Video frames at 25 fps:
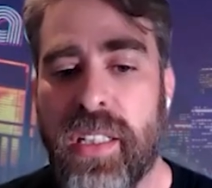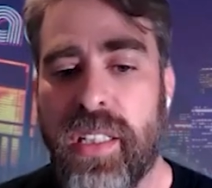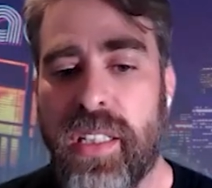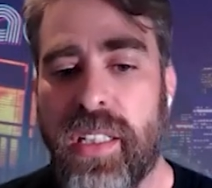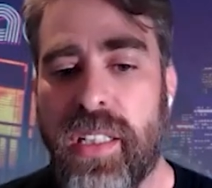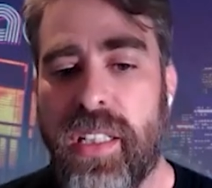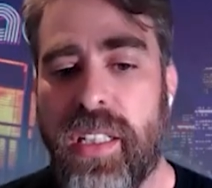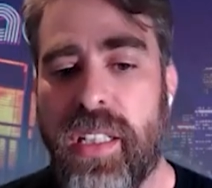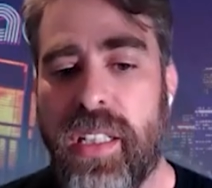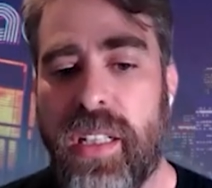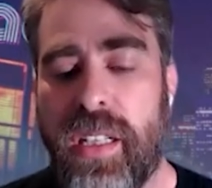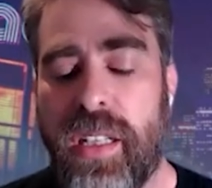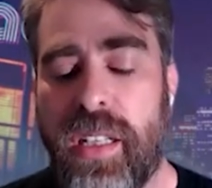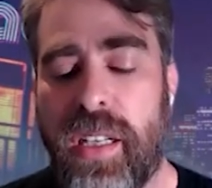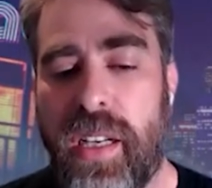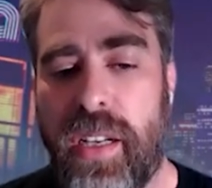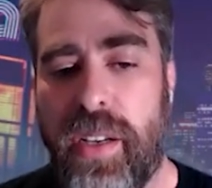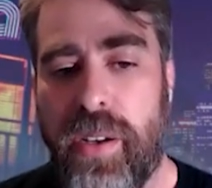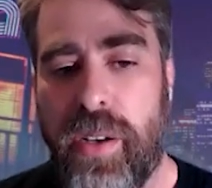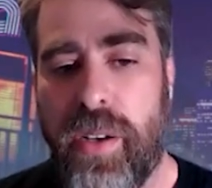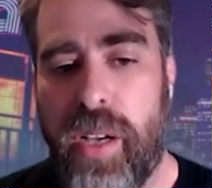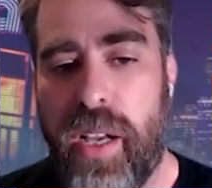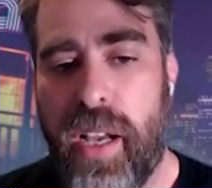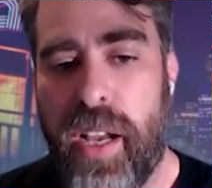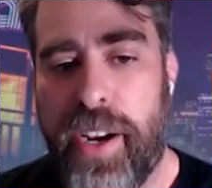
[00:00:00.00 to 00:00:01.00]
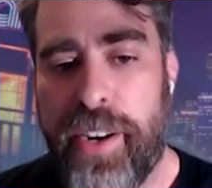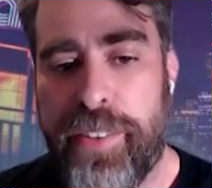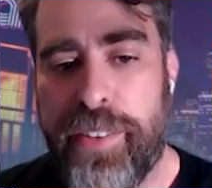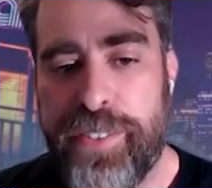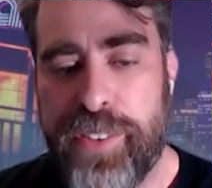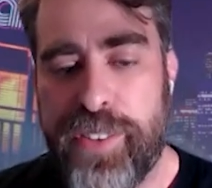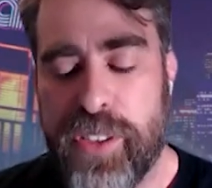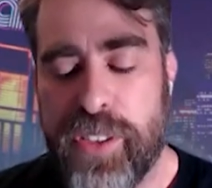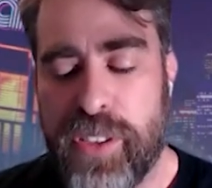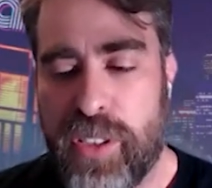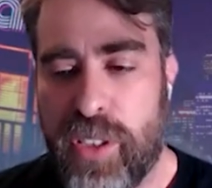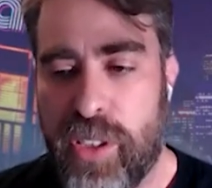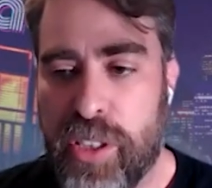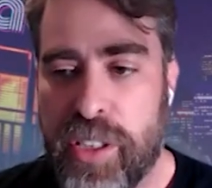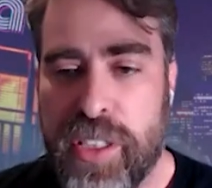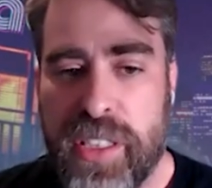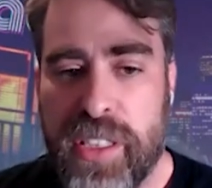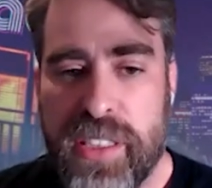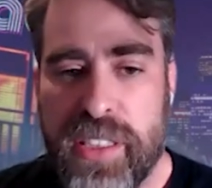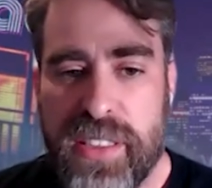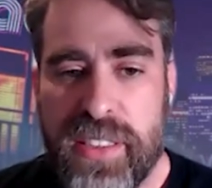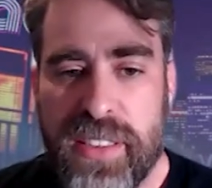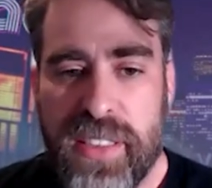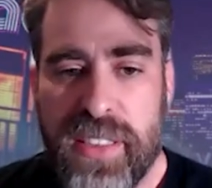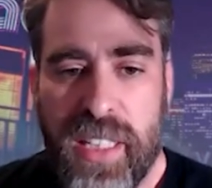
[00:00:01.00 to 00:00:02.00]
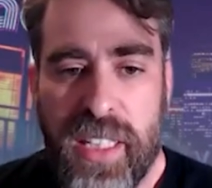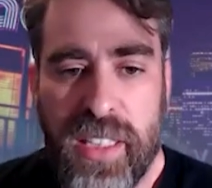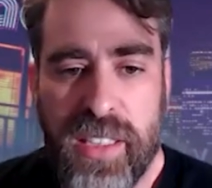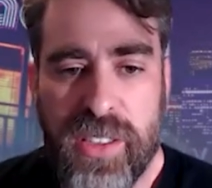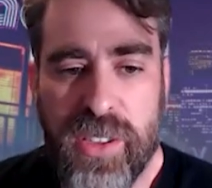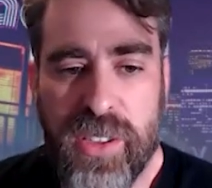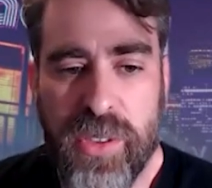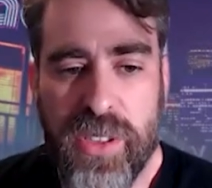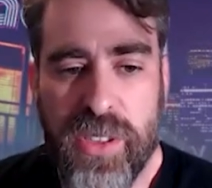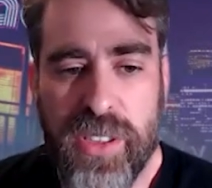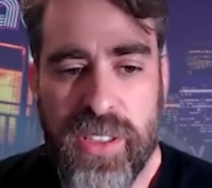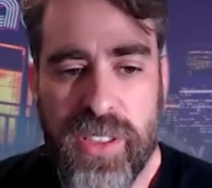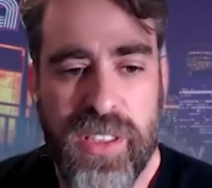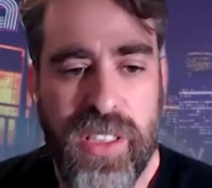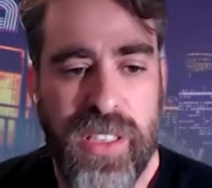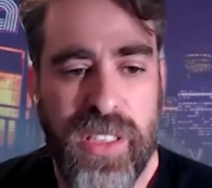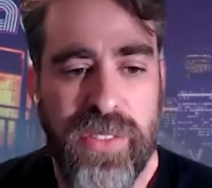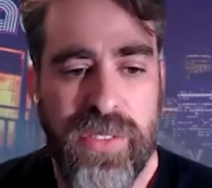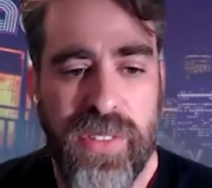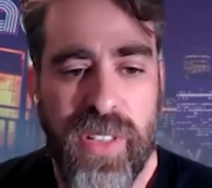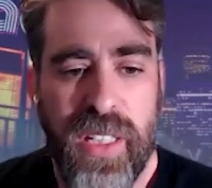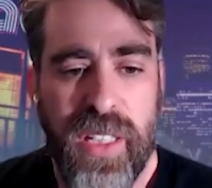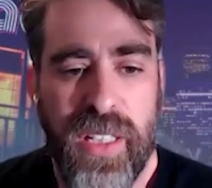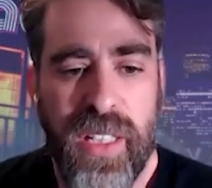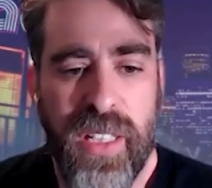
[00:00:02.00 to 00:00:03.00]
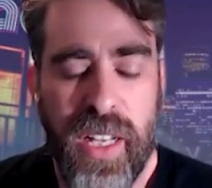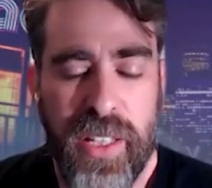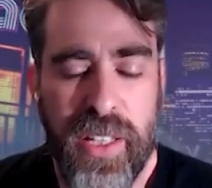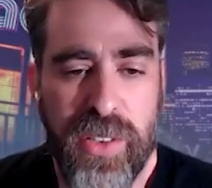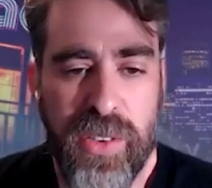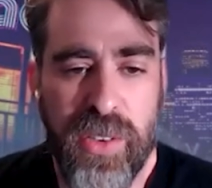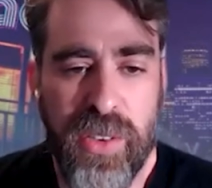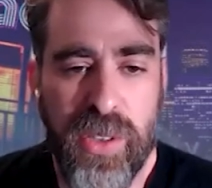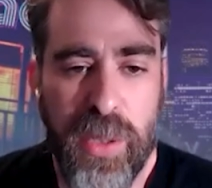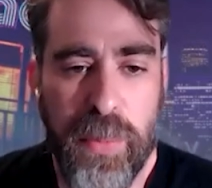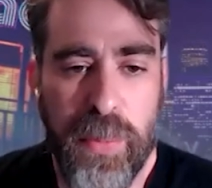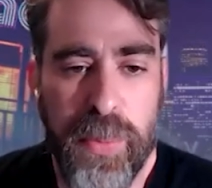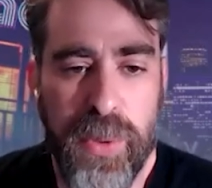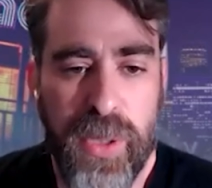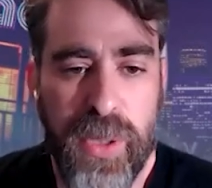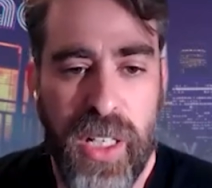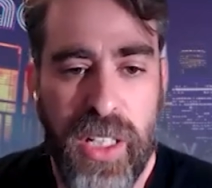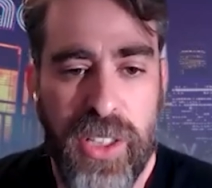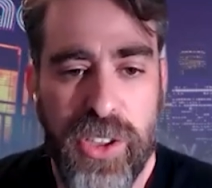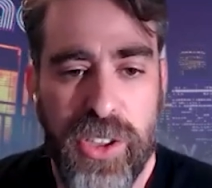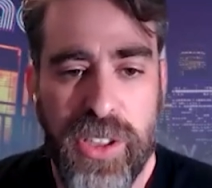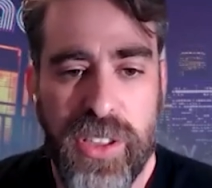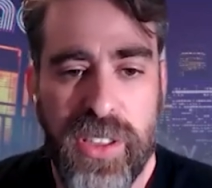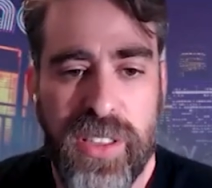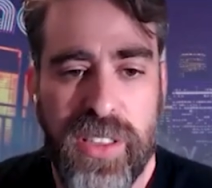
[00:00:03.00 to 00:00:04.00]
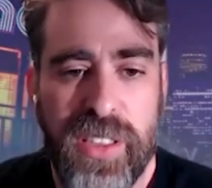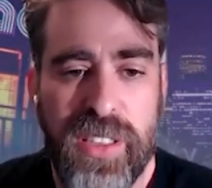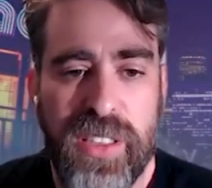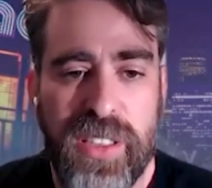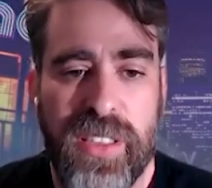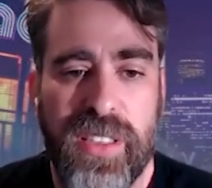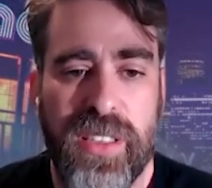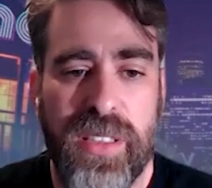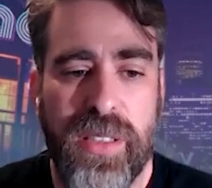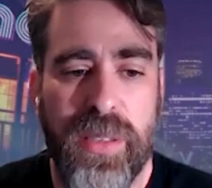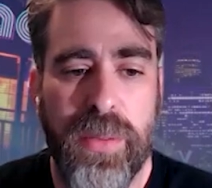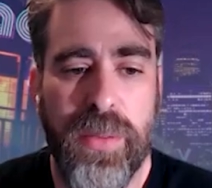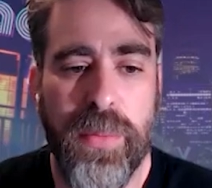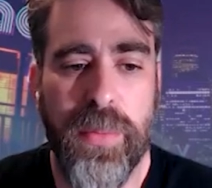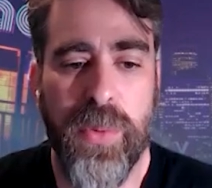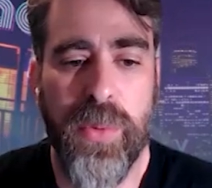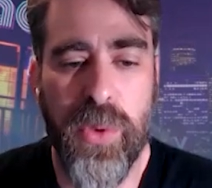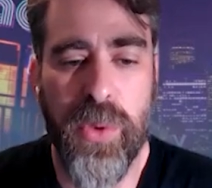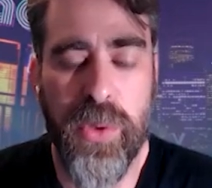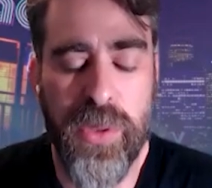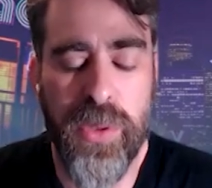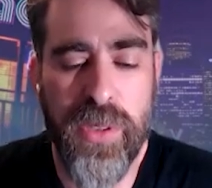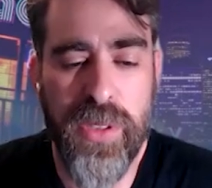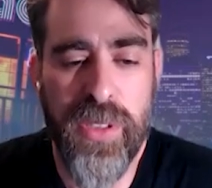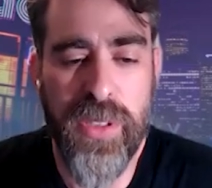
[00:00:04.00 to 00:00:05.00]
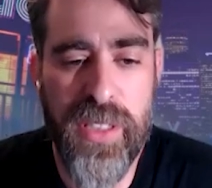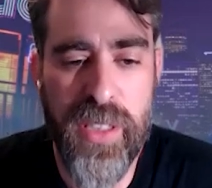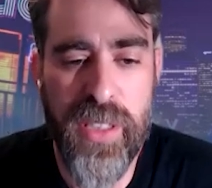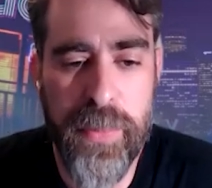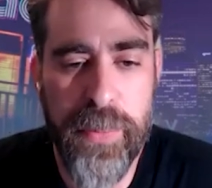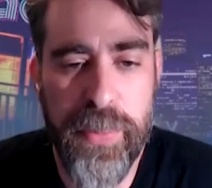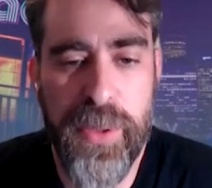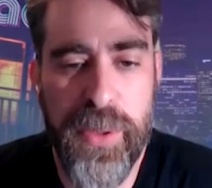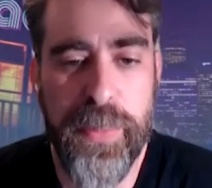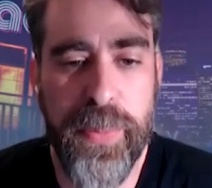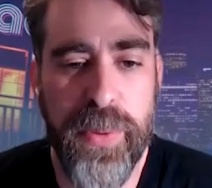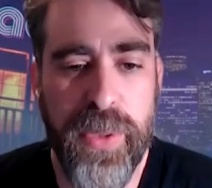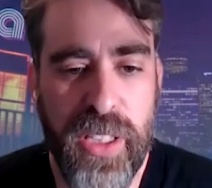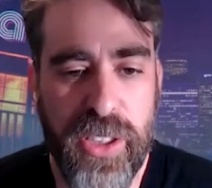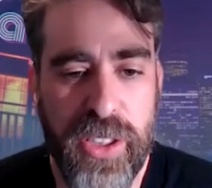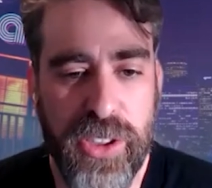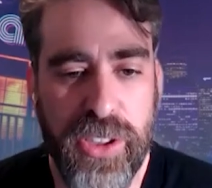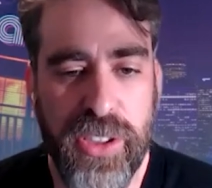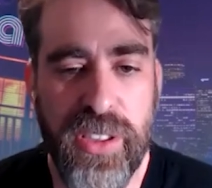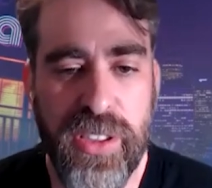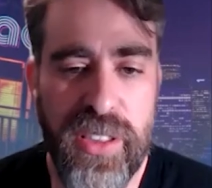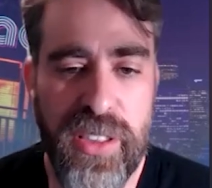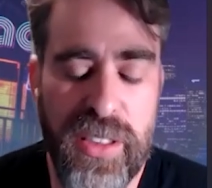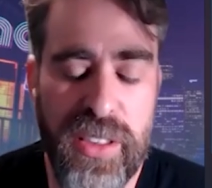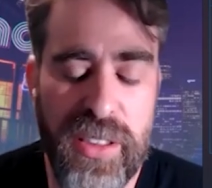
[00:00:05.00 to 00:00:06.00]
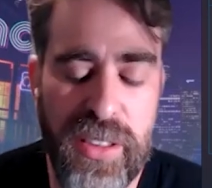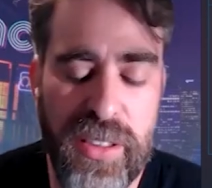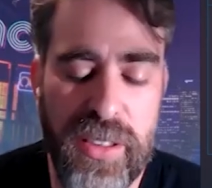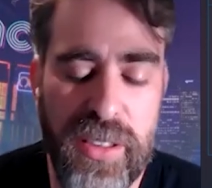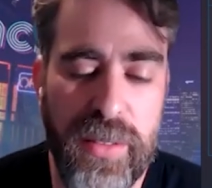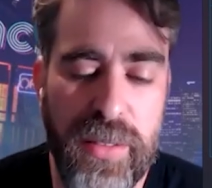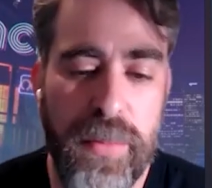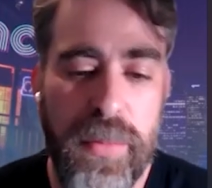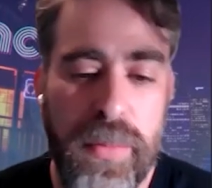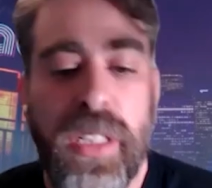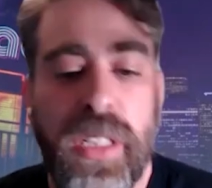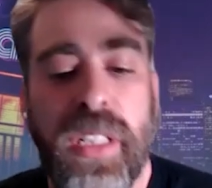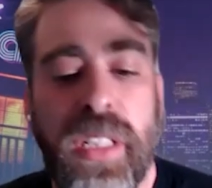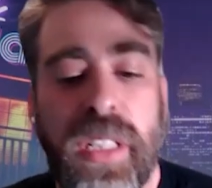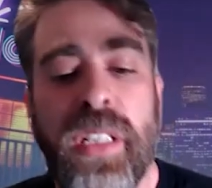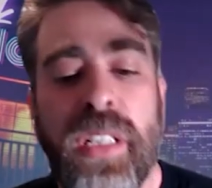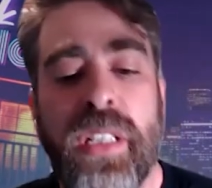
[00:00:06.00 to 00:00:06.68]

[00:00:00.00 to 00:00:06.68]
Uh, after learning is done, so this can run either on a production system or in a pre-production system.